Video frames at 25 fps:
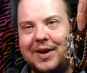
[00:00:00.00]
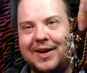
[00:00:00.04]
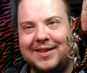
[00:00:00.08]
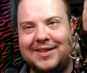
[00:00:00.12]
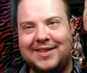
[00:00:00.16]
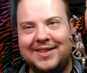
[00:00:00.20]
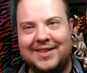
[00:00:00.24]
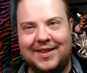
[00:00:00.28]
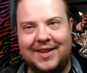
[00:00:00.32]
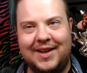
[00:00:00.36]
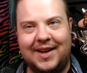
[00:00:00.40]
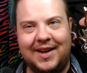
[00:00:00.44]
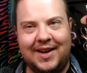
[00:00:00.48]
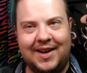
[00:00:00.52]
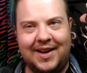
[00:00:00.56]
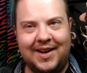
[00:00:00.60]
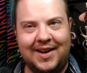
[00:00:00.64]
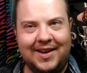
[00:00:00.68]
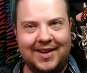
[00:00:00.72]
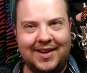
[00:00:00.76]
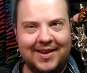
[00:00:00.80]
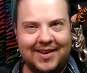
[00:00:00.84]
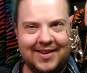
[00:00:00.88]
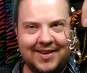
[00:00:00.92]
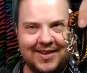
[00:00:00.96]

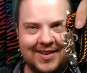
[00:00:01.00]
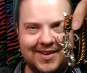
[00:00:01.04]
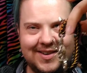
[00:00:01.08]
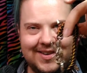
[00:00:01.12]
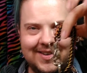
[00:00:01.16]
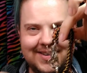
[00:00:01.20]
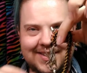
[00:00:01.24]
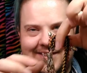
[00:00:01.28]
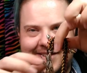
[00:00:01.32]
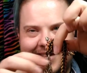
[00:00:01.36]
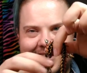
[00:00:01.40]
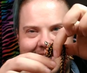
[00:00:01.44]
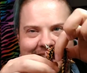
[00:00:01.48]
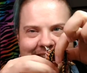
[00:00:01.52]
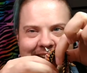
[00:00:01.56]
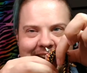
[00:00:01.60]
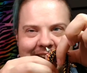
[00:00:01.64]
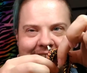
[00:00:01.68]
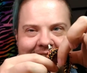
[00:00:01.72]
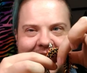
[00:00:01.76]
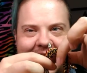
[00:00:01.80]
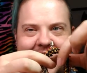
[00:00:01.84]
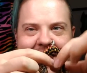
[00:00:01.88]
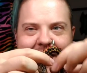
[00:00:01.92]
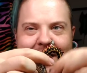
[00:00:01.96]
bracelet,
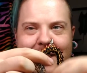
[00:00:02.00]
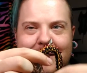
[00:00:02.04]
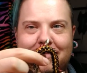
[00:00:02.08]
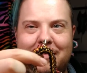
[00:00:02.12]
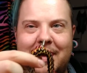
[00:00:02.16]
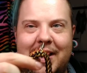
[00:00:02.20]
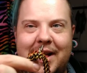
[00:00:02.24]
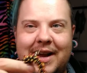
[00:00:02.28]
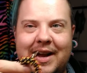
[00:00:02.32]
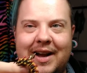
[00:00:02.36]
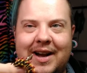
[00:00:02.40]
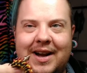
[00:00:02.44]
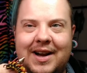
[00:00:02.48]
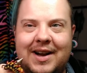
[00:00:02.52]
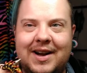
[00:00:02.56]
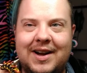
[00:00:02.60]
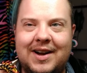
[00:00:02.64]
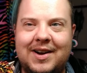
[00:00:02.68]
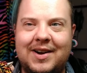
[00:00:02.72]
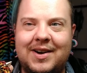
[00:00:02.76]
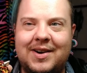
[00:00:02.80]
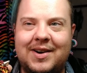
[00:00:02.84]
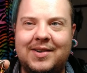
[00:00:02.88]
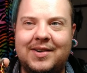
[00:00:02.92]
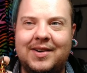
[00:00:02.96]
check him
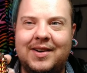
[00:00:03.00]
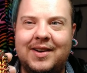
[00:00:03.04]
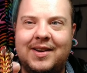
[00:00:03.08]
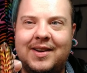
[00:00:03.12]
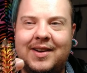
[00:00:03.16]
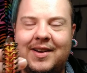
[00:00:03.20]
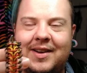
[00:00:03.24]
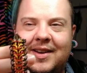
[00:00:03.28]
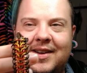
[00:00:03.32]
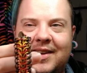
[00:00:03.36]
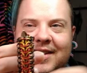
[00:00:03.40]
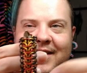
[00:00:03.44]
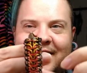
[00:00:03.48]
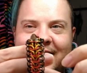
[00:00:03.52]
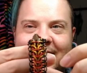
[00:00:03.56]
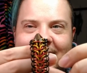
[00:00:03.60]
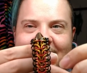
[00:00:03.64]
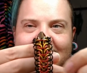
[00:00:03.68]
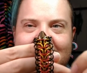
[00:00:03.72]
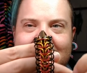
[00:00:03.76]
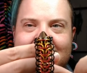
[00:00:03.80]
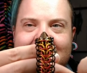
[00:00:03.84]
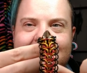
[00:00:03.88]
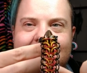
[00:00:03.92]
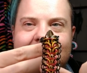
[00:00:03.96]
out.
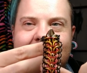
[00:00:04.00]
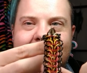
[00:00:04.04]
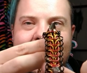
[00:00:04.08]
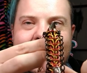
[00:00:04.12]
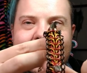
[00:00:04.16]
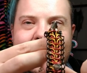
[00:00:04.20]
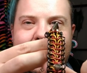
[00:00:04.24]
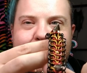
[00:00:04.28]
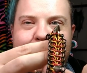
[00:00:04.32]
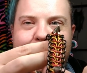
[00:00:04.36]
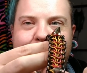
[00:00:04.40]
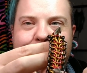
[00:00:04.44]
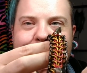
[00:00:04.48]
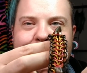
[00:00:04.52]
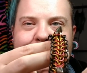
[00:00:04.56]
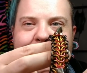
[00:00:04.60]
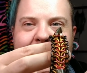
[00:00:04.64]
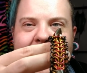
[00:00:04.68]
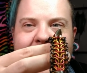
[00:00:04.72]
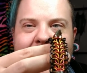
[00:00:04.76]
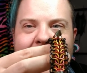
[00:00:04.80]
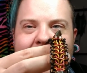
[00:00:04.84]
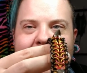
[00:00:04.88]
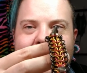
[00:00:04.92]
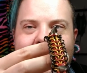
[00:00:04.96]
He's got
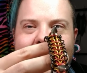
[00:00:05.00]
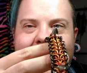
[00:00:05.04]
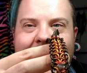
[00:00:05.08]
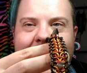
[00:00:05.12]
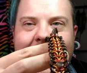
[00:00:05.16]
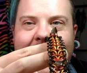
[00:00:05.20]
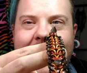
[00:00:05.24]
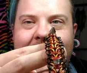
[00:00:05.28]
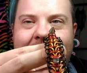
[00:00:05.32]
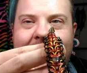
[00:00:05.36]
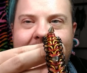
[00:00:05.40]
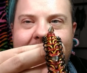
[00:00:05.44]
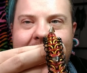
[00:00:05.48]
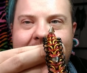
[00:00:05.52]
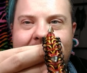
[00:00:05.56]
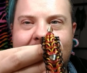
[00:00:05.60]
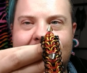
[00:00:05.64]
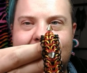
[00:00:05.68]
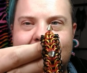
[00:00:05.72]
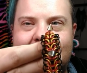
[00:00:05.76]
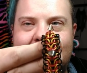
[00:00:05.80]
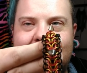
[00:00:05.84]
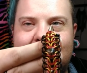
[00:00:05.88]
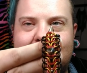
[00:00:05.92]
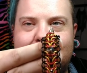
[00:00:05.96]
fiery
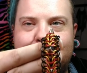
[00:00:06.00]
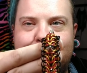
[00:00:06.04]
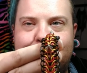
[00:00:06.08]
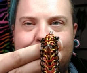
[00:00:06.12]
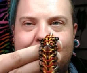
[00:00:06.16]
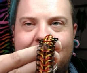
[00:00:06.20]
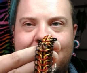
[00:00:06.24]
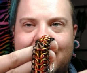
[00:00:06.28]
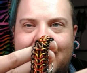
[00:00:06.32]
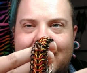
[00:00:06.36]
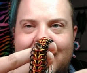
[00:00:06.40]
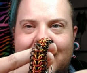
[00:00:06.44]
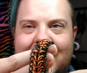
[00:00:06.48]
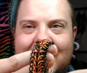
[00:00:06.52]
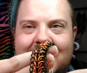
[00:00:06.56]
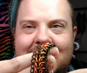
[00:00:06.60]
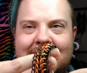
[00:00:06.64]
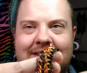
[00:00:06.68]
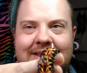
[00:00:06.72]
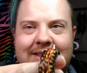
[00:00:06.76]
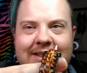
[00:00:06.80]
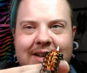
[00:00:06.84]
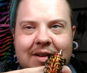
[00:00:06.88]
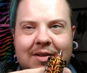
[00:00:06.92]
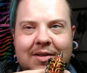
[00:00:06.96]

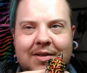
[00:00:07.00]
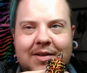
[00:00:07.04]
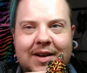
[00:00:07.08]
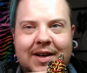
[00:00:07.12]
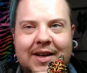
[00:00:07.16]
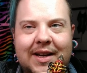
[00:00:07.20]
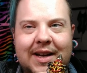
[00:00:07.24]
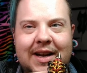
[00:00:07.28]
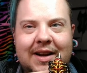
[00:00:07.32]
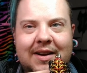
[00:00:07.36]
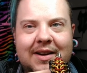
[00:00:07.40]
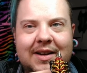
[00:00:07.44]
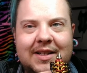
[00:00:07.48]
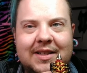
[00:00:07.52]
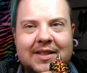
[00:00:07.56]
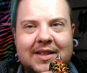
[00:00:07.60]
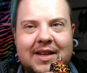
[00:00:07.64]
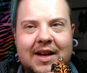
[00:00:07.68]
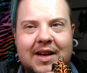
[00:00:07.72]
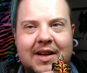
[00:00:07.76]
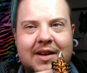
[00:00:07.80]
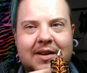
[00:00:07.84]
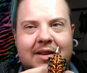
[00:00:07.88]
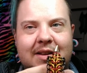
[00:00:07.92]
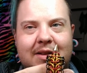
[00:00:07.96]
spines going down,
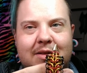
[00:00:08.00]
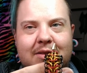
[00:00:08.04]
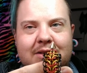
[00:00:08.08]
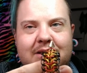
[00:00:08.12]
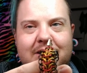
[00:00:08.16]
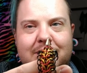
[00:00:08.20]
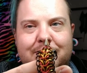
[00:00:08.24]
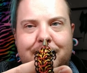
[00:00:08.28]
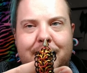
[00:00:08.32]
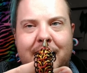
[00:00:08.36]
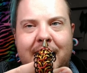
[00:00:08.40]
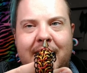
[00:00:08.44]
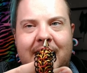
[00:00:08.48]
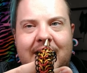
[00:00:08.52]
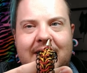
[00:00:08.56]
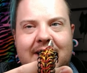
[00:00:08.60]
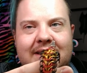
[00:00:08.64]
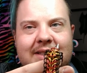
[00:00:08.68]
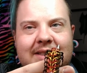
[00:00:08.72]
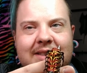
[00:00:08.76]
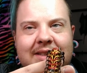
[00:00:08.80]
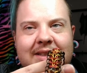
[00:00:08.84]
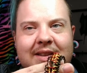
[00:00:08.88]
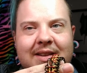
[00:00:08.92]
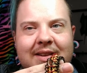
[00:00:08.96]
he's got little
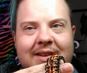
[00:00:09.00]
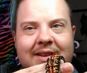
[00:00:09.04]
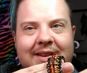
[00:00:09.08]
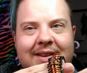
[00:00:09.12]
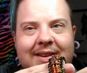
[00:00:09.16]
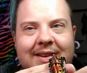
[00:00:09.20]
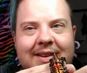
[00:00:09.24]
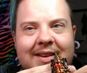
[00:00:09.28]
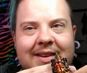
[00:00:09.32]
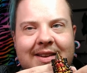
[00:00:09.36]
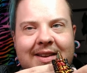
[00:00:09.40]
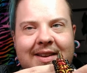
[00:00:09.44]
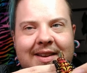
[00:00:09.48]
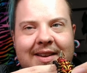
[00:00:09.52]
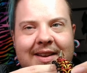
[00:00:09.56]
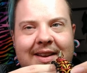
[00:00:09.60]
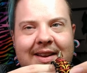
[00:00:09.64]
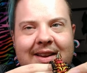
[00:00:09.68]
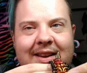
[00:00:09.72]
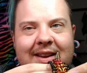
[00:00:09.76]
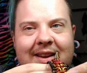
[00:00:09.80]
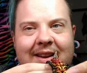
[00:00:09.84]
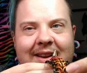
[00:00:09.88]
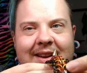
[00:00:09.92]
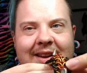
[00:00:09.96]
spikes.
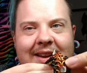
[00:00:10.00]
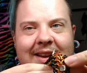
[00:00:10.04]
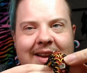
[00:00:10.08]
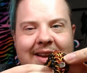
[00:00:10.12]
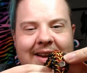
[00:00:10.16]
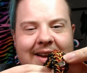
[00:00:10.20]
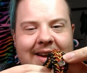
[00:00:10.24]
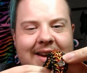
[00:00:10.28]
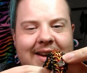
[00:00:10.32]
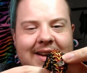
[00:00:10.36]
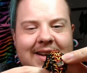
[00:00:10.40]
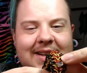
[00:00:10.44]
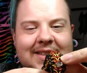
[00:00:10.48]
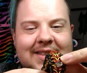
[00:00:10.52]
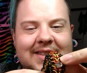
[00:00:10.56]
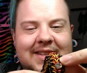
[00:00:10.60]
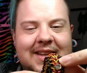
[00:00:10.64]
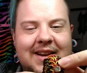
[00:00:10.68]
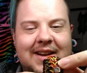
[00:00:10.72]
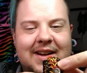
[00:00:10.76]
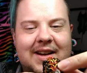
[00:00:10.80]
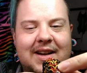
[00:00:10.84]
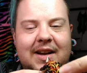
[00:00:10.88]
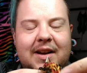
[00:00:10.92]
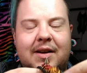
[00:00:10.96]
And
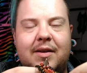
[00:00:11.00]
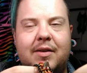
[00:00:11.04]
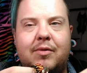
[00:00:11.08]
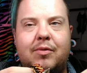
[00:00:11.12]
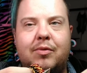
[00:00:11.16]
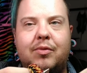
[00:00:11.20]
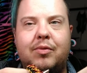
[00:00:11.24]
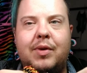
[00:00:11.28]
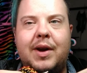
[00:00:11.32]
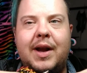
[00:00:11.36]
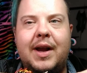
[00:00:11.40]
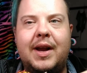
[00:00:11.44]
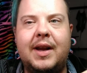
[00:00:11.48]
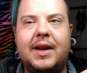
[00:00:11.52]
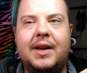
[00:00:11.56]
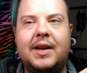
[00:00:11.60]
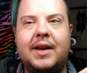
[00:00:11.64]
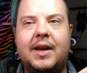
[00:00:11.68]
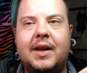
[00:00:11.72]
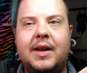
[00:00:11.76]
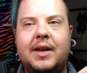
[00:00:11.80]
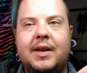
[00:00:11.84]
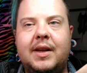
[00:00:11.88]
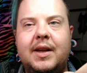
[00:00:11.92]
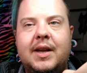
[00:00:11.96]
he's got
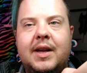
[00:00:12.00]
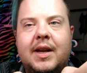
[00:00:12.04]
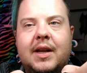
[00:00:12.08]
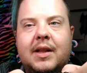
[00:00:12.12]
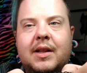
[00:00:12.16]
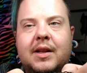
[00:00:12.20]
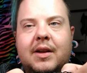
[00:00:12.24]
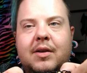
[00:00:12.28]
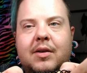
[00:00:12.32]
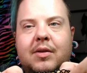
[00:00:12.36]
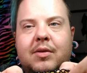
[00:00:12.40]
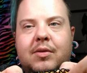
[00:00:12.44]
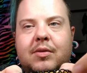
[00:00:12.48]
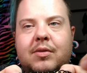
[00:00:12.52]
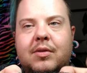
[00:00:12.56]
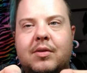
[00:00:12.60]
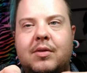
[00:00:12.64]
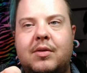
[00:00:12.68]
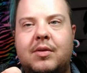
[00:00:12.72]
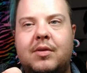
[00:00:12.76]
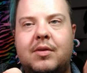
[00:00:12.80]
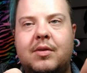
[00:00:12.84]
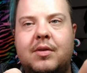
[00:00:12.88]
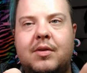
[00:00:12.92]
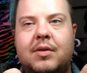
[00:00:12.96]
red and
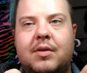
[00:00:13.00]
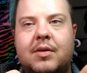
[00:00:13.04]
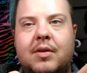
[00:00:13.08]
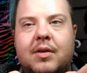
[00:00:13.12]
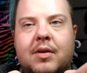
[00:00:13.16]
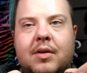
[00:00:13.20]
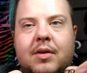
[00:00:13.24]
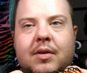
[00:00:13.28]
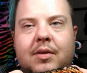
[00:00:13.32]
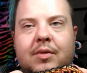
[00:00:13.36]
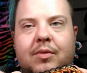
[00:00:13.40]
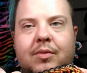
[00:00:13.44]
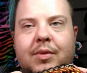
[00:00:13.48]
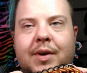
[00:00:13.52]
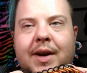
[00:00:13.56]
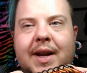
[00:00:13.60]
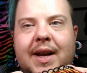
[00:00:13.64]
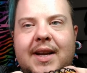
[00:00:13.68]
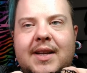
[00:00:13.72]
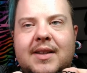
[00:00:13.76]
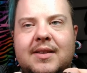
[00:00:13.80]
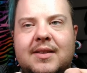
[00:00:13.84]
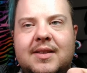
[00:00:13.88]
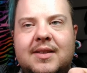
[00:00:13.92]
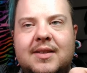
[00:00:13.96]
yellow
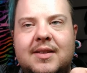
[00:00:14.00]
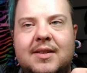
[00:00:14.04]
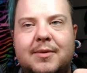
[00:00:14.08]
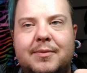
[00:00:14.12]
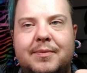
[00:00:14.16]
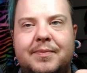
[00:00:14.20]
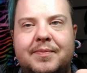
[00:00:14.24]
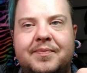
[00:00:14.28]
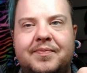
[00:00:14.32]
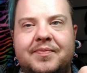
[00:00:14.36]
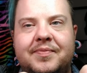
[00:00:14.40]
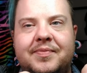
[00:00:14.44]
rings,